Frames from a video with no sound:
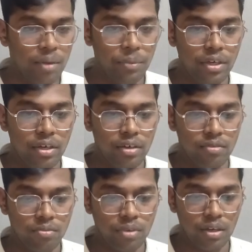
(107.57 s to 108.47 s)
come here,
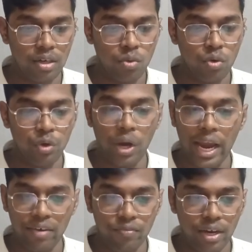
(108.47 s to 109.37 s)
we're going to
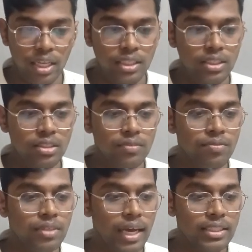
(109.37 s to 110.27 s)
add files
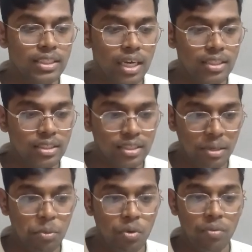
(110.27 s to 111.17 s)
and select the
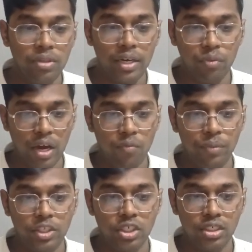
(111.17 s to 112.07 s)
script one that we have
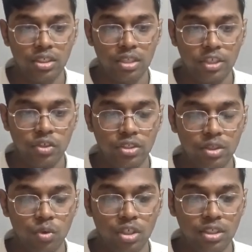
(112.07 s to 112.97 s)
made changes. As you can
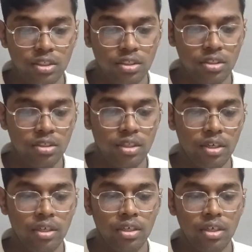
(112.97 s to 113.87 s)
see, only success is
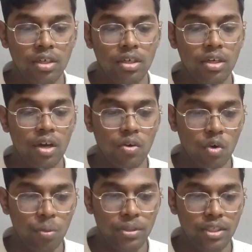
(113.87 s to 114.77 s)
there. Now
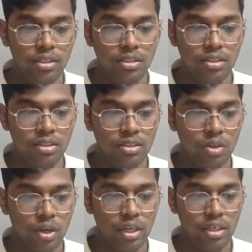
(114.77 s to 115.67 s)
open this,
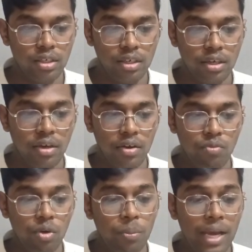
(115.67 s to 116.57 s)
okay?
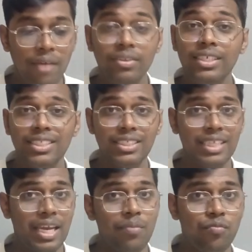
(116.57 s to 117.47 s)
We'll be having the
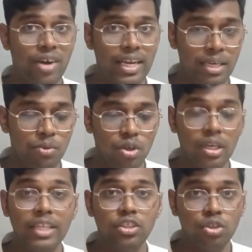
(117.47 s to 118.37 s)
same file name, okay?
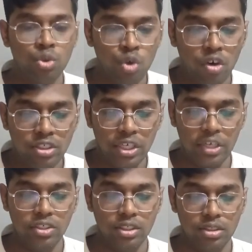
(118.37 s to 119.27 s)
Let's do not
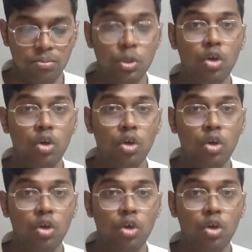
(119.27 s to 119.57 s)
change it